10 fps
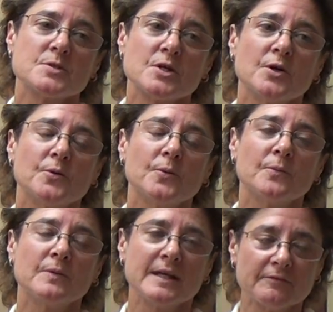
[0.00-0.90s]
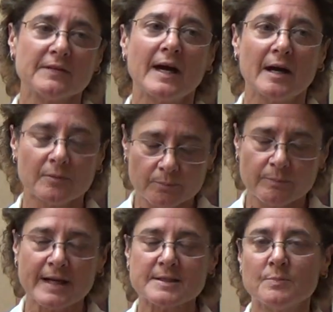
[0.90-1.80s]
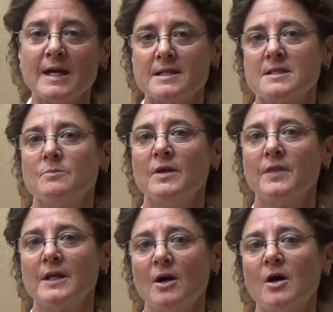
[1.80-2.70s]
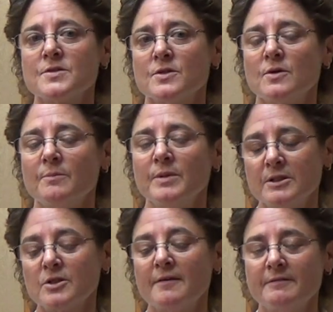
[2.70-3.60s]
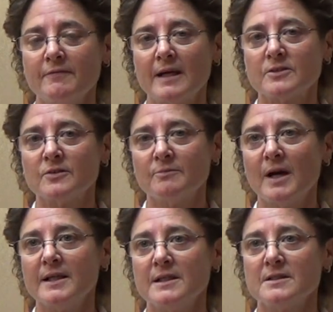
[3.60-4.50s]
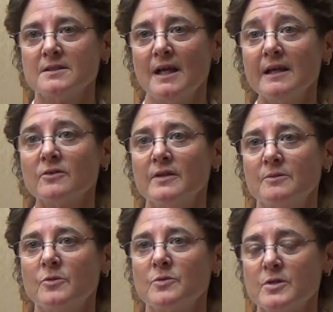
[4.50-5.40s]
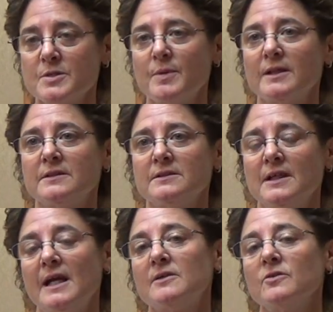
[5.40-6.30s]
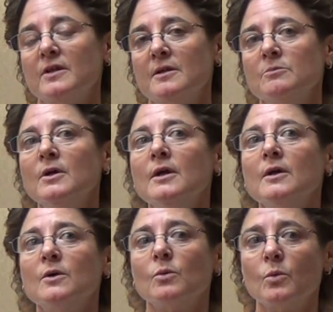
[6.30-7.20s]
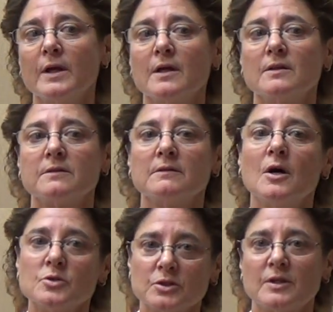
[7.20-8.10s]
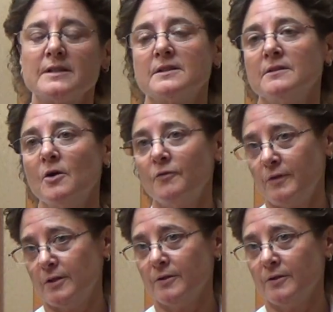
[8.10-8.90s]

So given that best medicine, but then also a big driving factor of mine is to handle them with respect and to handle them with low stress and low fear.